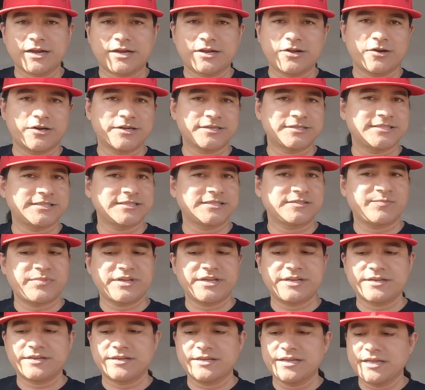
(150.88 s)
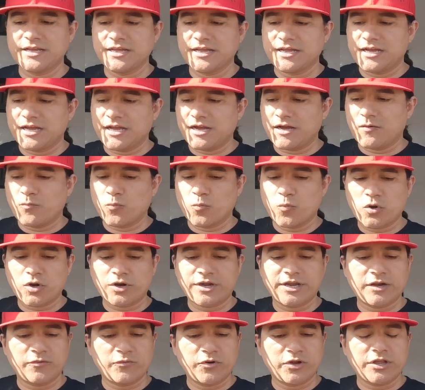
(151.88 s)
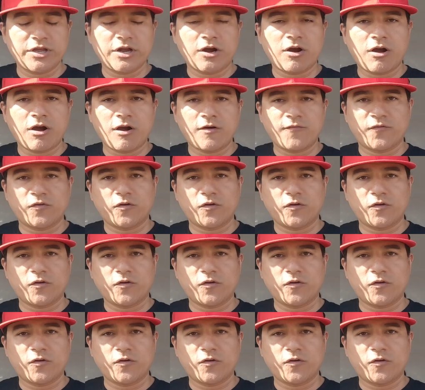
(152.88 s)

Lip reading: Curtis has been working really hard